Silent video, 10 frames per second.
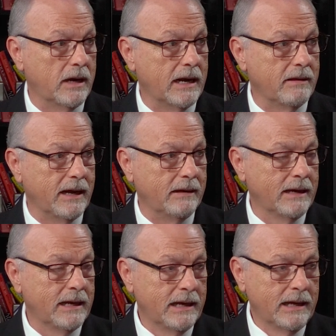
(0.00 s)
And I think,
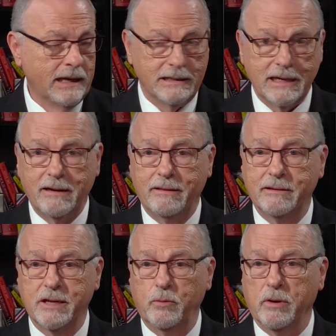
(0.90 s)
Jonathan,
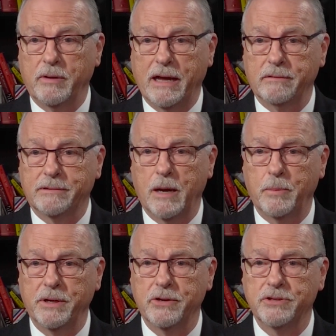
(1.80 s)
somewhere down a
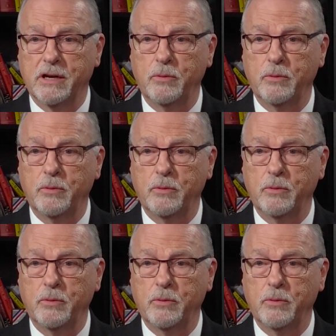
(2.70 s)
couple of years ago,